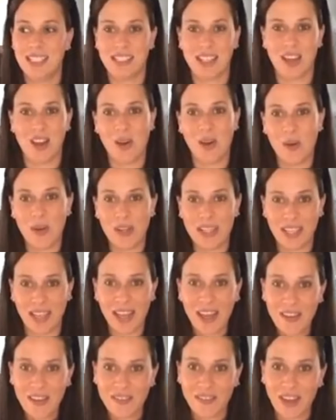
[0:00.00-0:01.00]
So yeah,
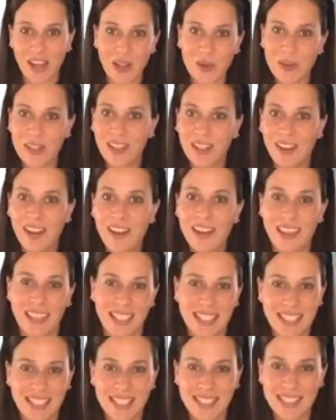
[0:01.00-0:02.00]
follow along and
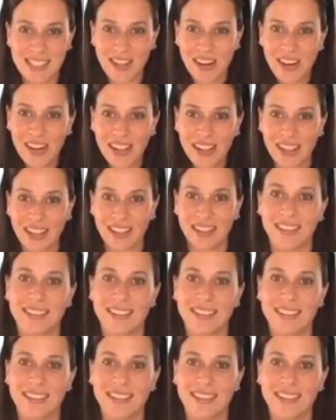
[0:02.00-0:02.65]
let's get started.